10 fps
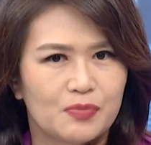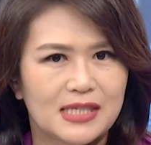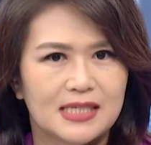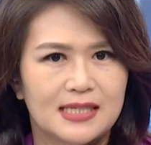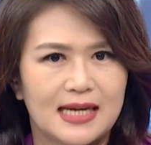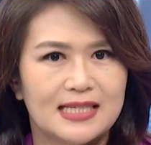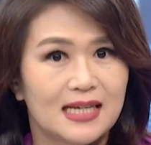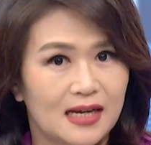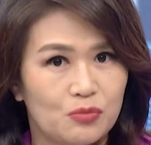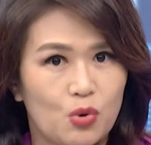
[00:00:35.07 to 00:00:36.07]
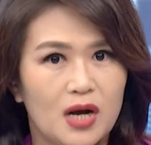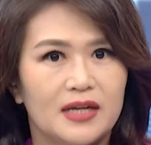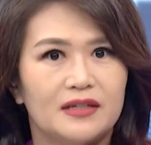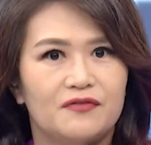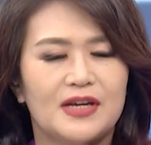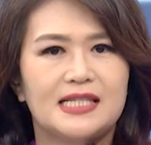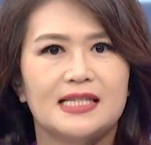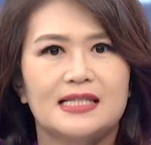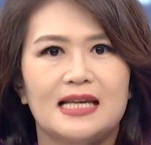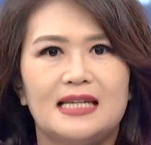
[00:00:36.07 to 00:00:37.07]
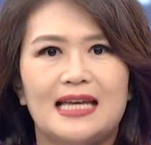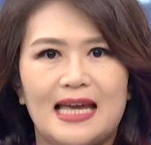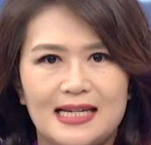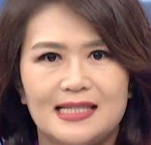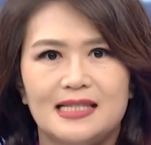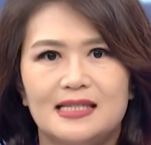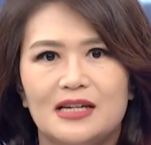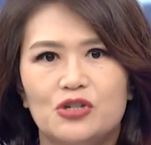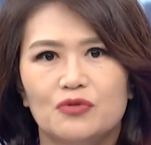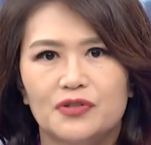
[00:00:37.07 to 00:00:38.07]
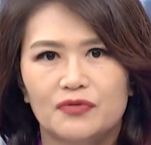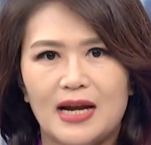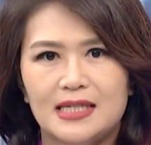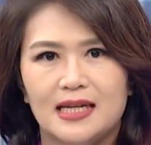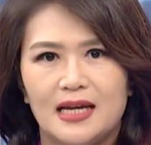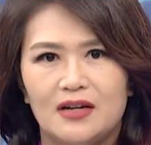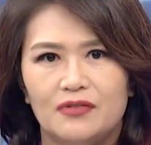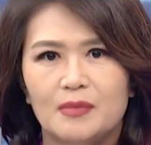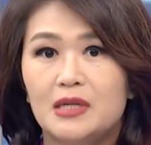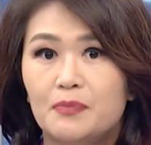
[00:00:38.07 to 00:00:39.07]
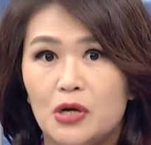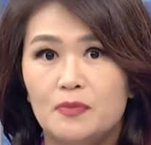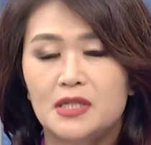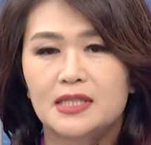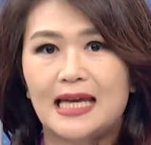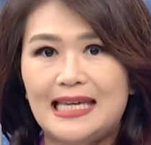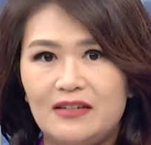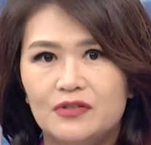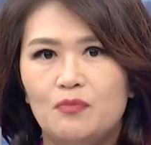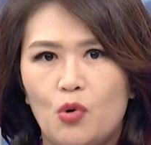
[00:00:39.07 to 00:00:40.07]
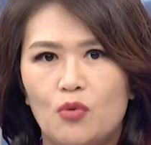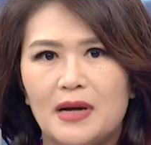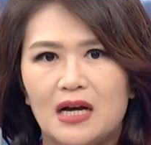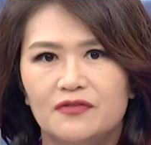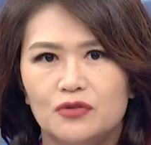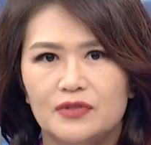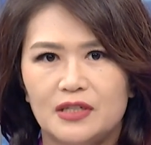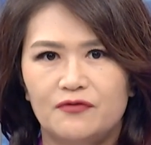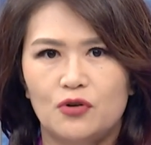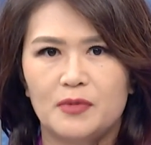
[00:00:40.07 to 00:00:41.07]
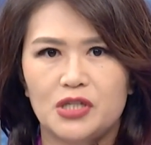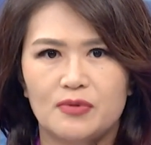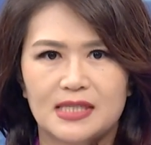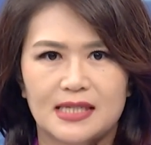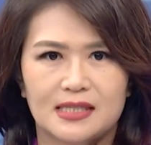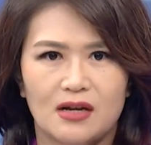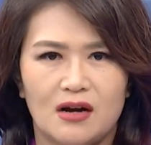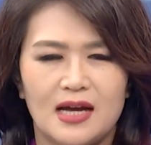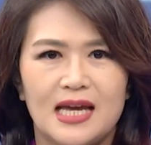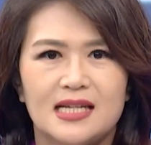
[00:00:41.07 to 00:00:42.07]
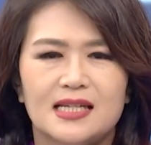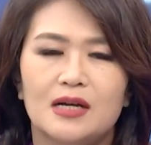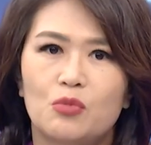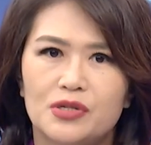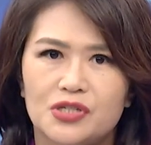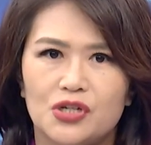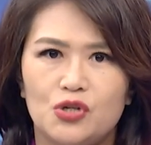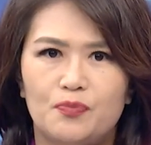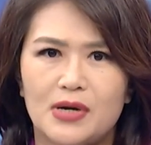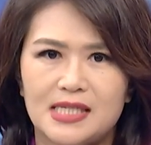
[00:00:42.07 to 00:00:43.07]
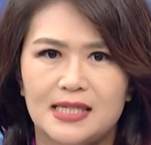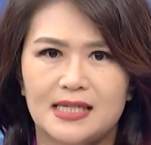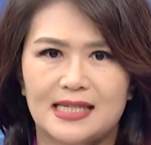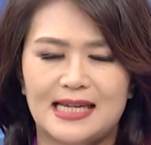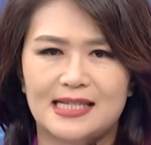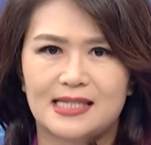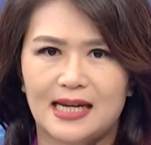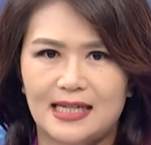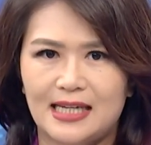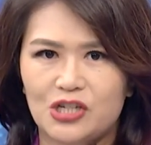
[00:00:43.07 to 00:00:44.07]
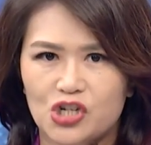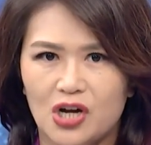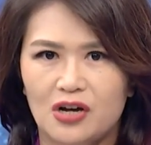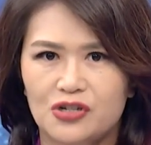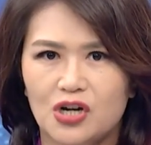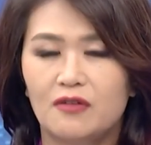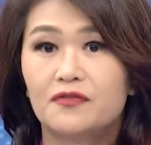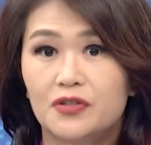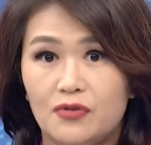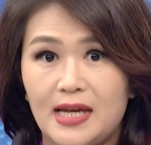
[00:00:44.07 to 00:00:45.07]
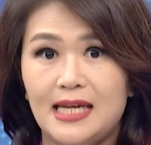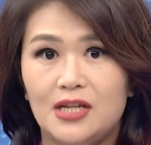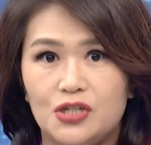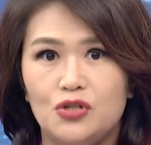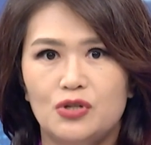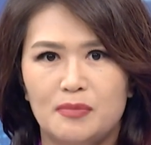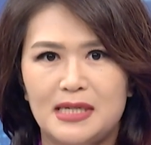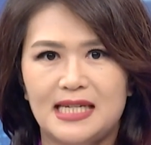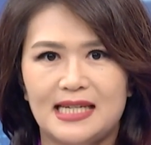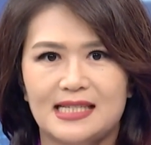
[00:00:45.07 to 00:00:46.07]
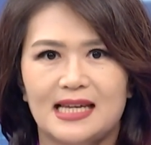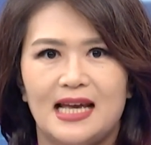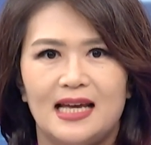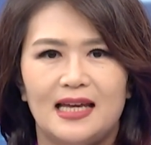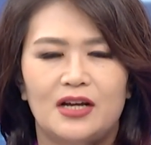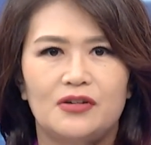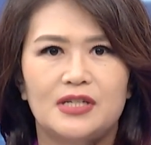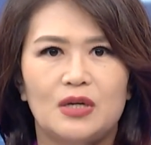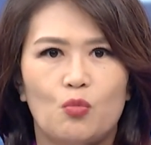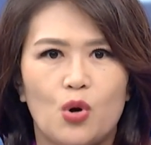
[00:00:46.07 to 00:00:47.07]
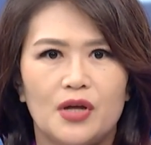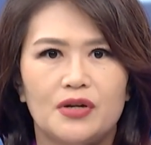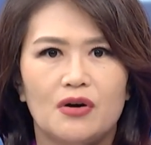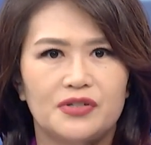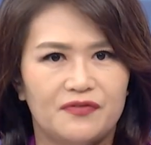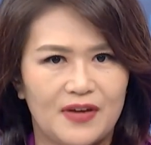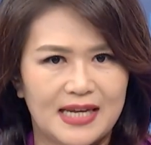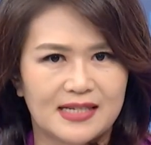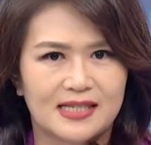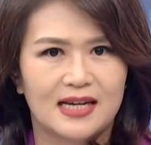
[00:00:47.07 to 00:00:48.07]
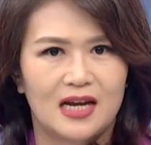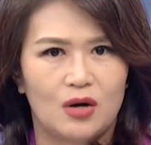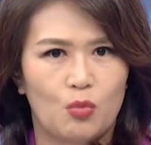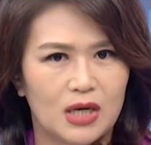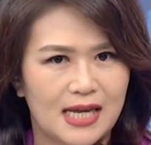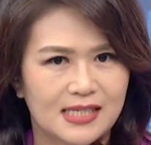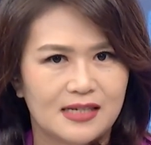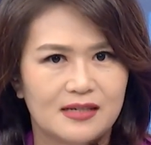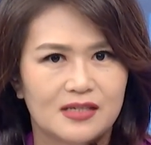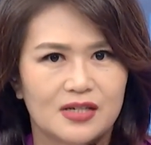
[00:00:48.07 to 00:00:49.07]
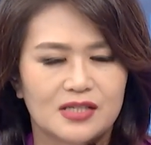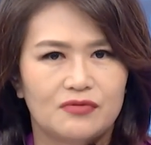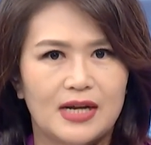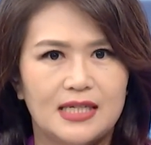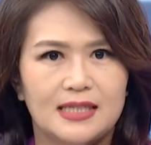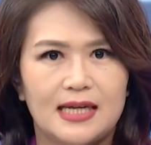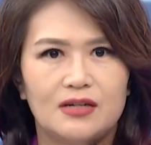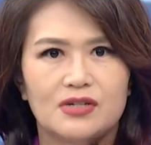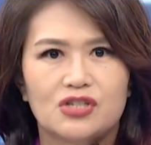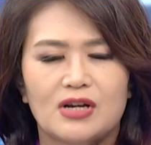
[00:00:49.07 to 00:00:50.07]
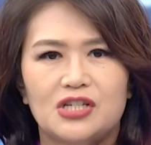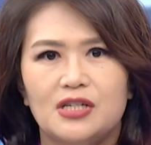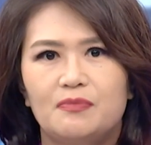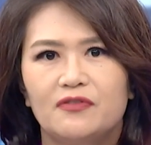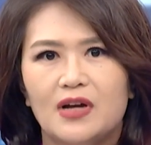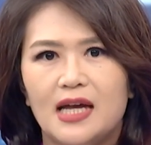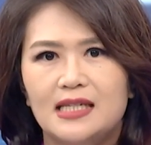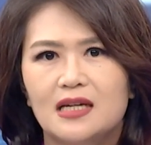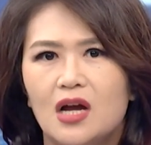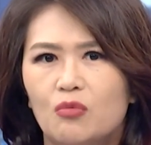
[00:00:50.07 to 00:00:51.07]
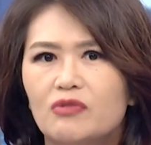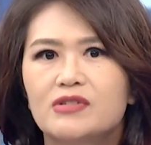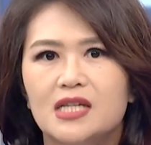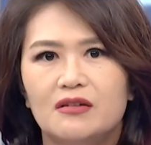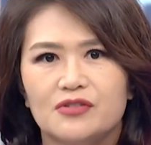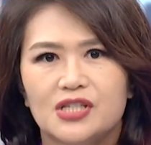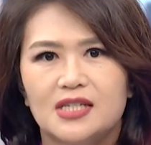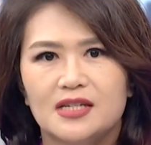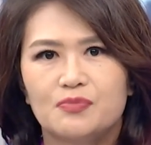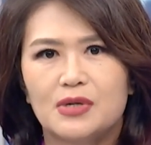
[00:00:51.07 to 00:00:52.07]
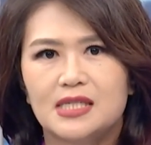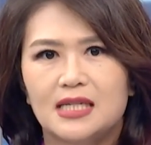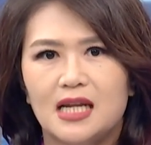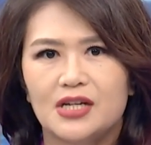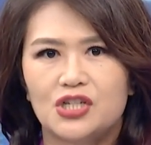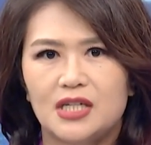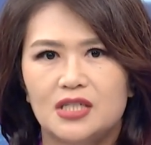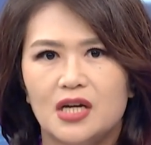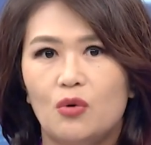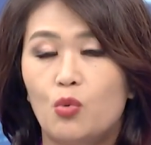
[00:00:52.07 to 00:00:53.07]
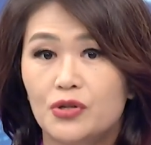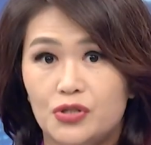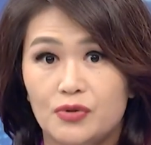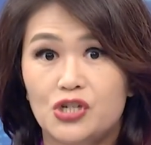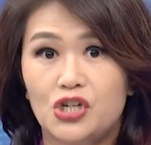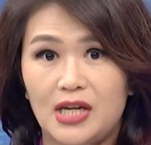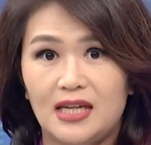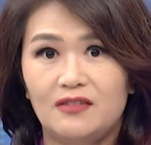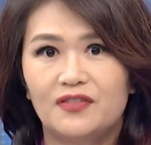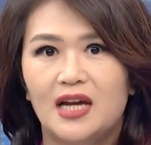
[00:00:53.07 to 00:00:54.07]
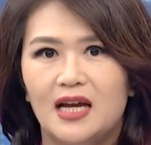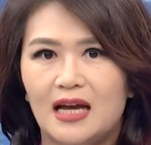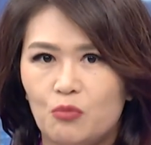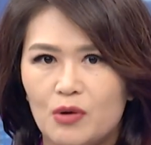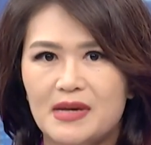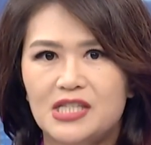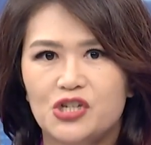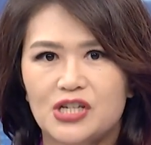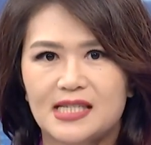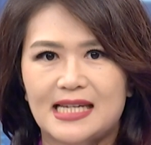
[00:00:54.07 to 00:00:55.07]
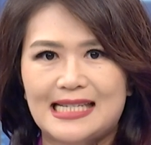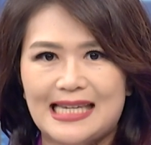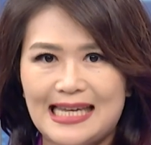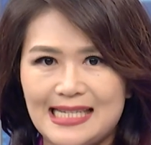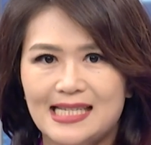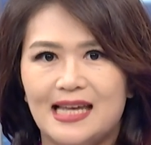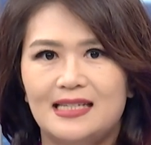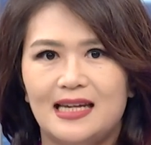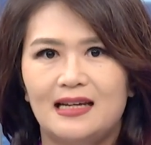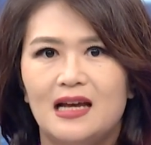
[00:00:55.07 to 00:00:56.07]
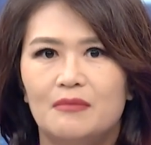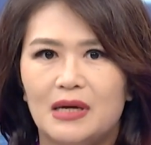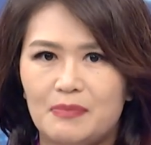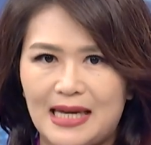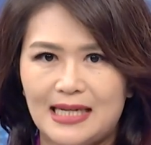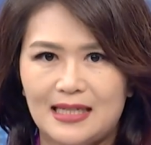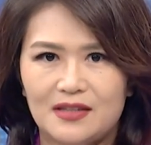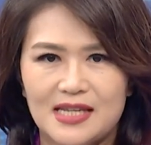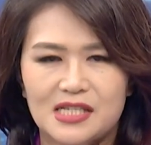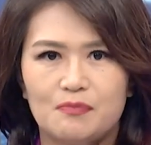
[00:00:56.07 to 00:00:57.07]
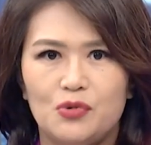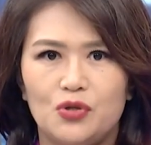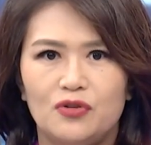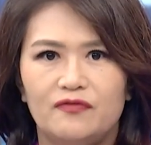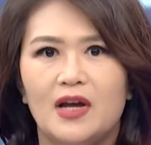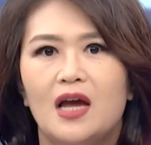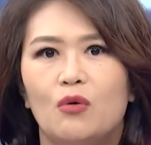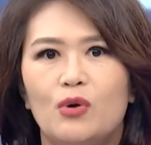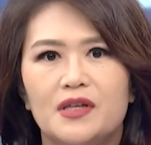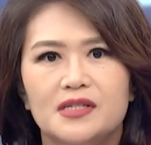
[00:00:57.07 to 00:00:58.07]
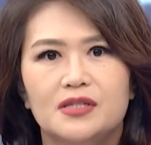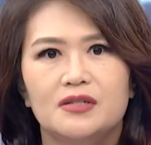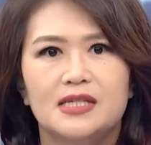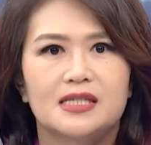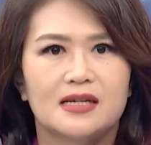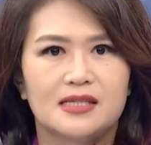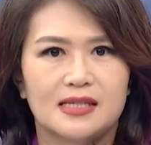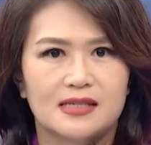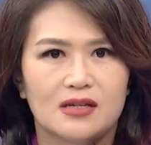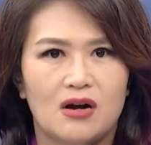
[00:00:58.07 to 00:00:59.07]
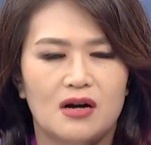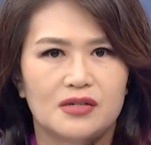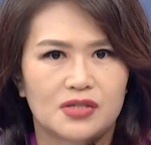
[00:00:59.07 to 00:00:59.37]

present-day Taiwan faces an existential threat from an opponent even more powerful than the former USSR, Taiwan's new president is taking charge of 3 new committees, including one on defense. What lessons does the Reagan-era strategy provide? What results does President Lais want to achieve, and what messages is he sending by making this move? With us to discuss this are